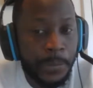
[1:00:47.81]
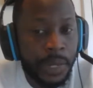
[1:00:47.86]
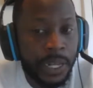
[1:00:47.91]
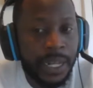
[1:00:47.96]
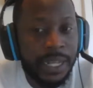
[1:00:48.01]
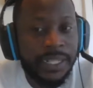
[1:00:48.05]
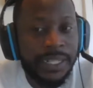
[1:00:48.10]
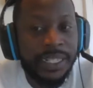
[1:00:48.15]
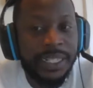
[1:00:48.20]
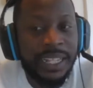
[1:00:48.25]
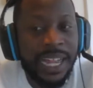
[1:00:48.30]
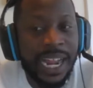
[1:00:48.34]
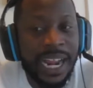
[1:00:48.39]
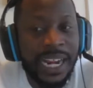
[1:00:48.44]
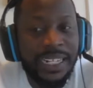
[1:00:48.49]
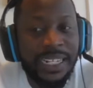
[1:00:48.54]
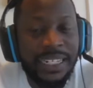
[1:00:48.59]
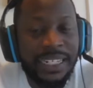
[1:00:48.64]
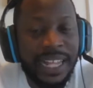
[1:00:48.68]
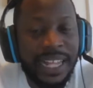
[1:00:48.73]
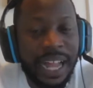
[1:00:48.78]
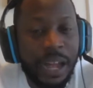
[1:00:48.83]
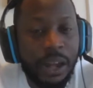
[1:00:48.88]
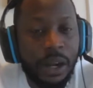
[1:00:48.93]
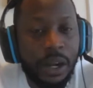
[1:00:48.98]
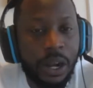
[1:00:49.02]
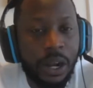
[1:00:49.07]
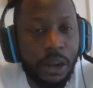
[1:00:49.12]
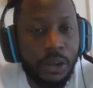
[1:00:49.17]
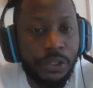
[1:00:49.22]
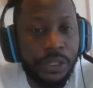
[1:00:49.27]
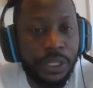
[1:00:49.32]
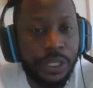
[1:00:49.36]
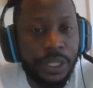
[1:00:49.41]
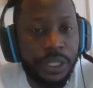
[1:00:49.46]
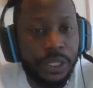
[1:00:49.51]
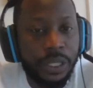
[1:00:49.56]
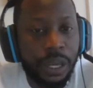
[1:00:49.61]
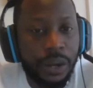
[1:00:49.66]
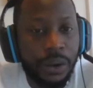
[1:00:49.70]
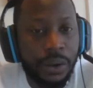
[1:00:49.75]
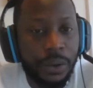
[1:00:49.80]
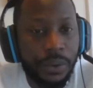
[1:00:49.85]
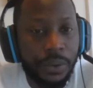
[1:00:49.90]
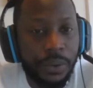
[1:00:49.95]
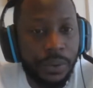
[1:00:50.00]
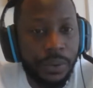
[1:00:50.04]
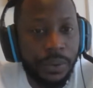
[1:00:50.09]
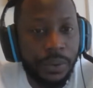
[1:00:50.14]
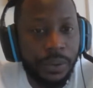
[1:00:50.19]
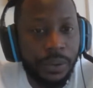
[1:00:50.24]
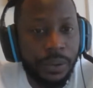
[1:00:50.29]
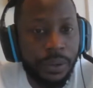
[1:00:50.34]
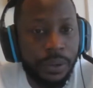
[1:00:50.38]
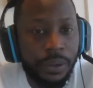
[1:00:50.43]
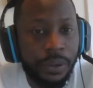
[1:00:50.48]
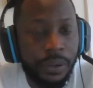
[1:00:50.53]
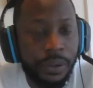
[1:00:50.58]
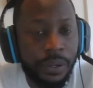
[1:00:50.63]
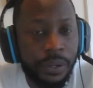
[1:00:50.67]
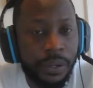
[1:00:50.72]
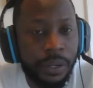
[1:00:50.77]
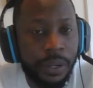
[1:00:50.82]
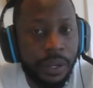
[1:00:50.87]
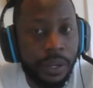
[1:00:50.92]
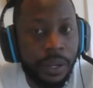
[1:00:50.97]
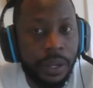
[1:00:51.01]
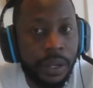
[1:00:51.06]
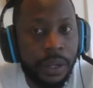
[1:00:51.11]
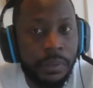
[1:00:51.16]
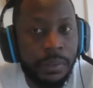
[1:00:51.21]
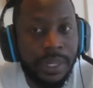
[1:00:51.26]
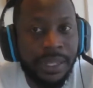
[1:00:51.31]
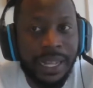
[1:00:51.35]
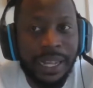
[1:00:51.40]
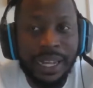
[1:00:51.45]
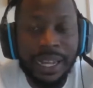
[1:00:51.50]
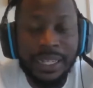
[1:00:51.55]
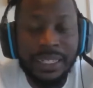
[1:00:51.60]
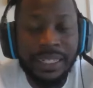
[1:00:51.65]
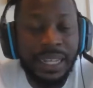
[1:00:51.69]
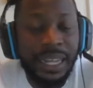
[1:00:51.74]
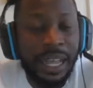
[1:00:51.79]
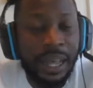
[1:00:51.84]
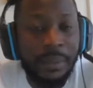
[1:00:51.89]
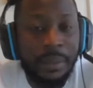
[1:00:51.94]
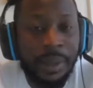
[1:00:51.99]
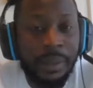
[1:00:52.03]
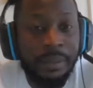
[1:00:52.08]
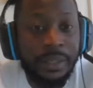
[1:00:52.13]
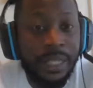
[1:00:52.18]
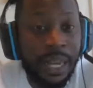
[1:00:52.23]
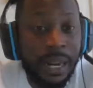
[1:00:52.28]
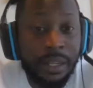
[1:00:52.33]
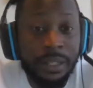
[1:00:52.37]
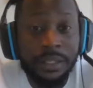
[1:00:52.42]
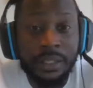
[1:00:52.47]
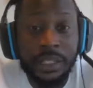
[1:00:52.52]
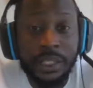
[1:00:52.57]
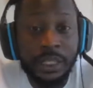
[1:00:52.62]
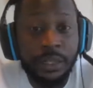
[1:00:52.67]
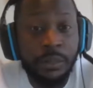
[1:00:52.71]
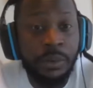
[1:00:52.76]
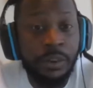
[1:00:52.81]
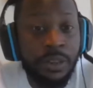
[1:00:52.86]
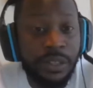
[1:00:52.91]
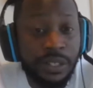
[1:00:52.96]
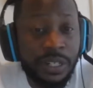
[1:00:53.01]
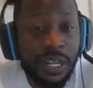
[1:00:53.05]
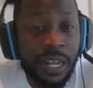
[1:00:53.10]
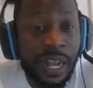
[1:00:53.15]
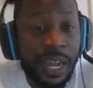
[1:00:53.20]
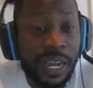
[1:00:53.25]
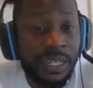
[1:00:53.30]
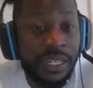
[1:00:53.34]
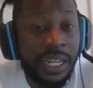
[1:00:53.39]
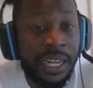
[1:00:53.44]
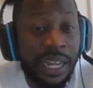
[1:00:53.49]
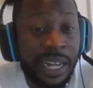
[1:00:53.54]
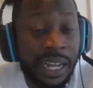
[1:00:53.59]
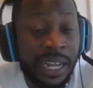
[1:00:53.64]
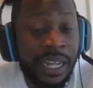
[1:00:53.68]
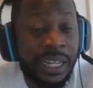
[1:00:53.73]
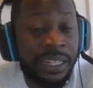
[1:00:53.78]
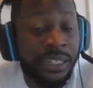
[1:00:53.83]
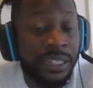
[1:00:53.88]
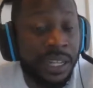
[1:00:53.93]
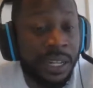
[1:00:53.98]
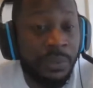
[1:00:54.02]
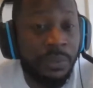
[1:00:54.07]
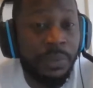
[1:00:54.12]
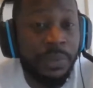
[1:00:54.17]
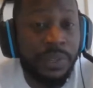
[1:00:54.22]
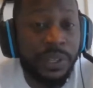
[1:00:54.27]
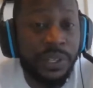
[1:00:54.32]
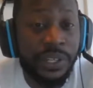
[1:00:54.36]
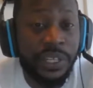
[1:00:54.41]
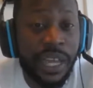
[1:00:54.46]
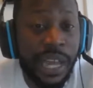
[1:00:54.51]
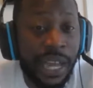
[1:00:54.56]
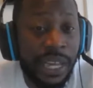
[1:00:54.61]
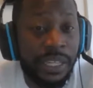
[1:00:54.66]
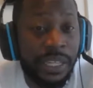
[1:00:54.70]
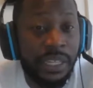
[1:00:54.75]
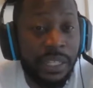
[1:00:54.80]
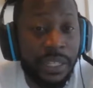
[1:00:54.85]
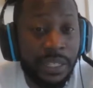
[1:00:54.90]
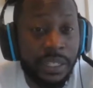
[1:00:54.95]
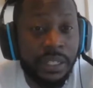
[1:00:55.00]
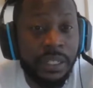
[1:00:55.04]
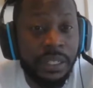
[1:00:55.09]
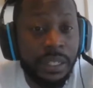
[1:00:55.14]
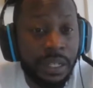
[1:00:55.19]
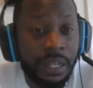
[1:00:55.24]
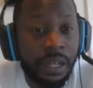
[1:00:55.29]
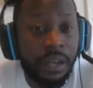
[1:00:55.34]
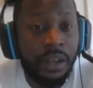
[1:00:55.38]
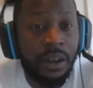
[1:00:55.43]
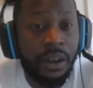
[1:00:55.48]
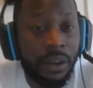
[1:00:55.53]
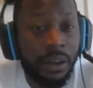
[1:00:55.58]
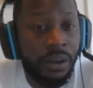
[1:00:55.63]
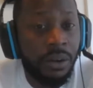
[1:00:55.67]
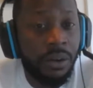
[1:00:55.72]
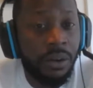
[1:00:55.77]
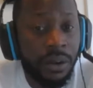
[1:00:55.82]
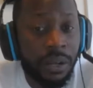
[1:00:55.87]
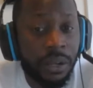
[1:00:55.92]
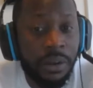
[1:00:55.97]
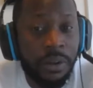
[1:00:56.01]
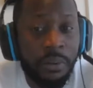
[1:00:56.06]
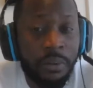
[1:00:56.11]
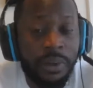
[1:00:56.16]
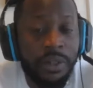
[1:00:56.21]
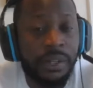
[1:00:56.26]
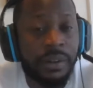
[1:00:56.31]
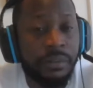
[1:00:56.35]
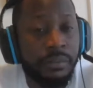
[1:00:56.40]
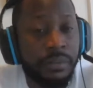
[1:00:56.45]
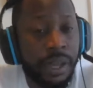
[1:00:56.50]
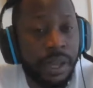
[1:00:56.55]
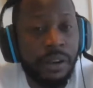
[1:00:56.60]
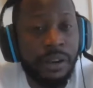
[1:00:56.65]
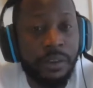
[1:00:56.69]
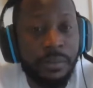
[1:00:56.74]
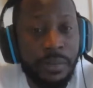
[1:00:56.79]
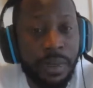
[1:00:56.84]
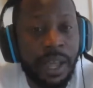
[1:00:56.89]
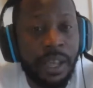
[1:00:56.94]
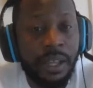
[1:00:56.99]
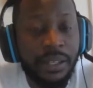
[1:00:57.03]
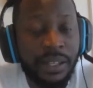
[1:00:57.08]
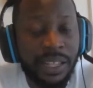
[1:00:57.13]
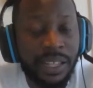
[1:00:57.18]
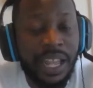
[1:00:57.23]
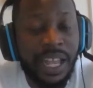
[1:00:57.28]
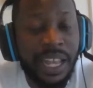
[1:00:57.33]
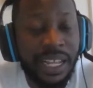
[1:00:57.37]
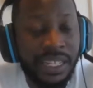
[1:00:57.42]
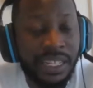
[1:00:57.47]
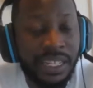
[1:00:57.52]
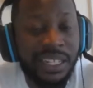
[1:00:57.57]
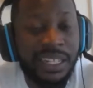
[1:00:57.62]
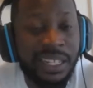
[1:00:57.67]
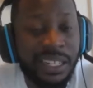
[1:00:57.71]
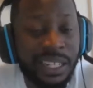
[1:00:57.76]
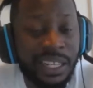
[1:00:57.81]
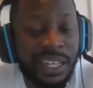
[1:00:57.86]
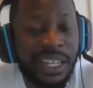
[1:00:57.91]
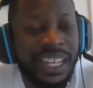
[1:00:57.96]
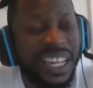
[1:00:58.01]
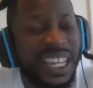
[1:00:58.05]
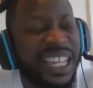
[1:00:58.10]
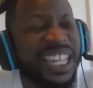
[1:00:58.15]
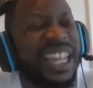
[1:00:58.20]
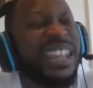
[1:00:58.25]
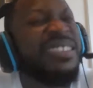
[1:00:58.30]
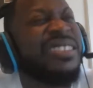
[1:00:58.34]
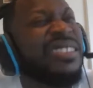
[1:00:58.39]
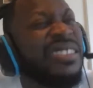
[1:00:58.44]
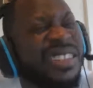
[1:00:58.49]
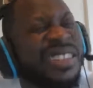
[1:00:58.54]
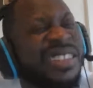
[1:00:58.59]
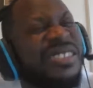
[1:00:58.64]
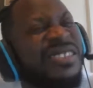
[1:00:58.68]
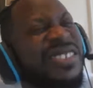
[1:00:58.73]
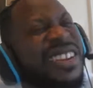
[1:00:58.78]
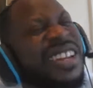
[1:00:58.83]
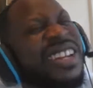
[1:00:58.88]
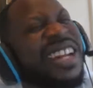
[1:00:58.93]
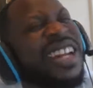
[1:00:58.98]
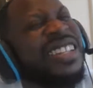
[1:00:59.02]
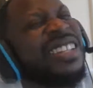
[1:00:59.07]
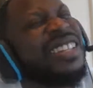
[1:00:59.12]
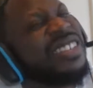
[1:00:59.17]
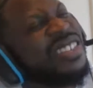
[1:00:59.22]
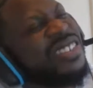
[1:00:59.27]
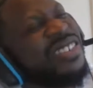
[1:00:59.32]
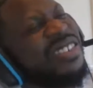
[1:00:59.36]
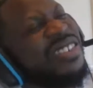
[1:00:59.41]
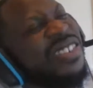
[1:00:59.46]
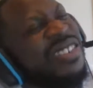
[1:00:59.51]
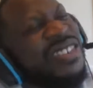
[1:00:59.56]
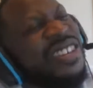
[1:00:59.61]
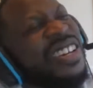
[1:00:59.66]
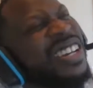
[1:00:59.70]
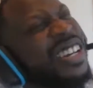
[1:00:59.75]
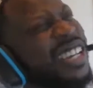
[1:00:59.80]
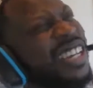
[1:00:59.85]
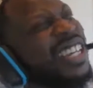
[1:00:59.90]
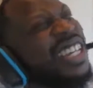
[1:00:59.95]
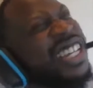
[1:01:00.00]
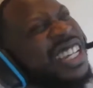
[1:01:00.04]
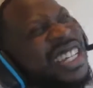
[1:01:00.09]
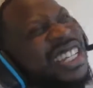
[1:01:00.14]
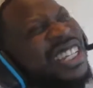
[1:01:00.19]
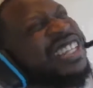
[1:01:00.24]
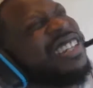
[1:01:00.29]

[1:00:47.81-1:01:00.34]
Because his 90s style coaching is old. And like I said, I'm tired of seeing him on the sidelines with the khakis on, with the Malcolm X glasses, and he up there squinting at the score. He's